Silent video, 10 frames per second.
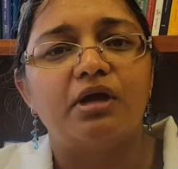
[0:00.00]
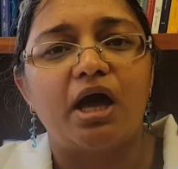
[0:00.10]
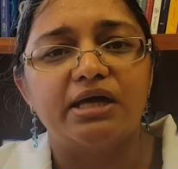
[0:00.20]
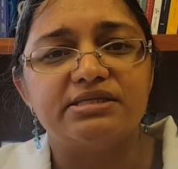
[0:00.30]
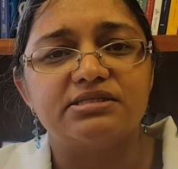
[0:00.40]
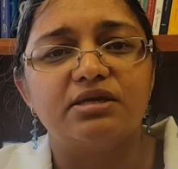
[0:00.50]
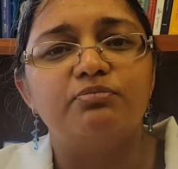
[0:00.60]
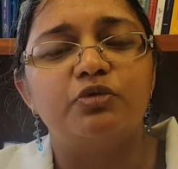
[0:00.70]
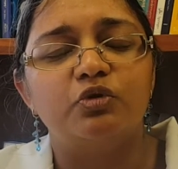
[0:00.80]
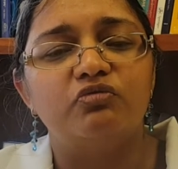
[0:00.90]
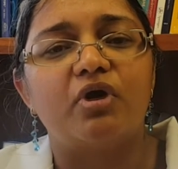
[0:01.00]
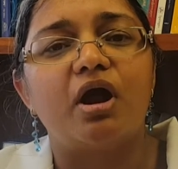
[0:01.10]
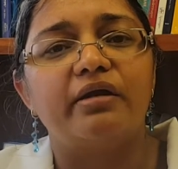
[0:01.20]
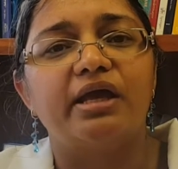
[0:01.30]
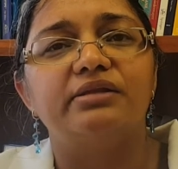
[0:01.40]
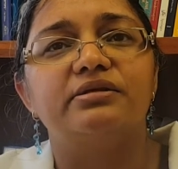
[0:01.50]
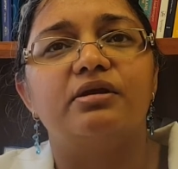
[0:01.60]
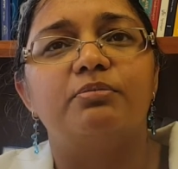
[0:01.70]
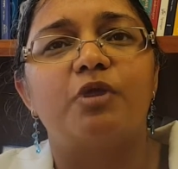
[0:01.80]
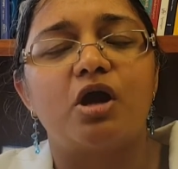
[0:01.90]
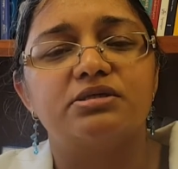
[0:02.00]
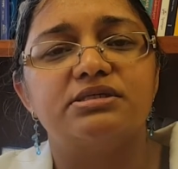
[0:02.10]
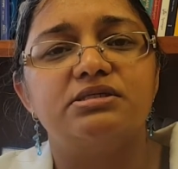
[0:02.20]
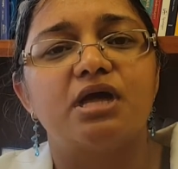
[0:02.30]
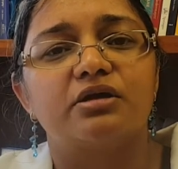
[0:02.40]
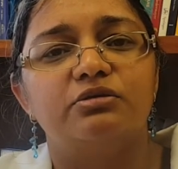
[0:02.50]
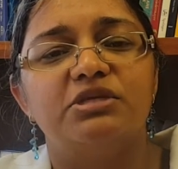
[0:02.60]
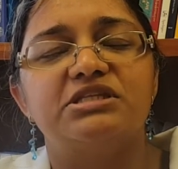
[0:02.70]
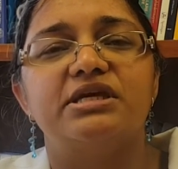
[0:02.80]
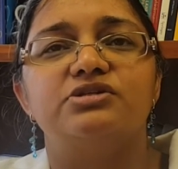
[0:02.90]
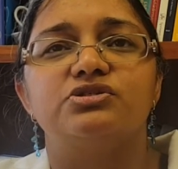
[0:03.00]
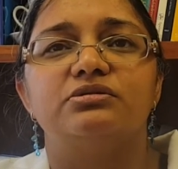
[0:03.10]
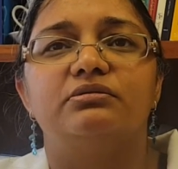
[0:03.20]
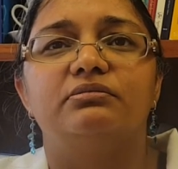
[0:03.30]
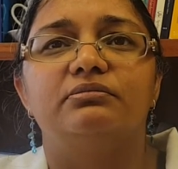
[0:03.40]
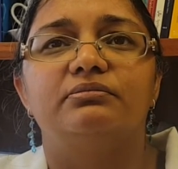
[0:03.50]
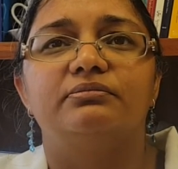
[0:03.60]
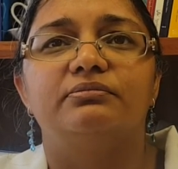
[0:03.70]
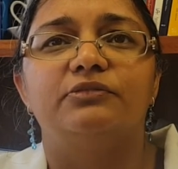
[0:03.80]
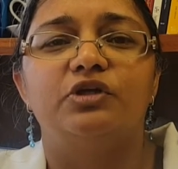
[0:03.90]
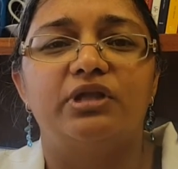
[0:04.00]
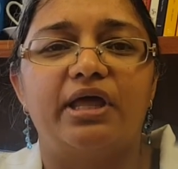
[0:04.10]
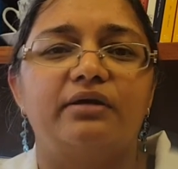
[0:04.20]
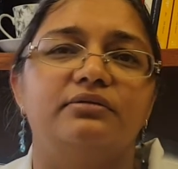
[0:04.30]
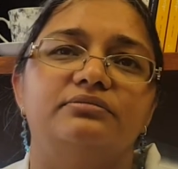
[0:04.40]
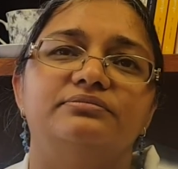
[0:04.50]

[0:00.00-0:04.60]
us improve our healthcare proxy documentation. Good luck.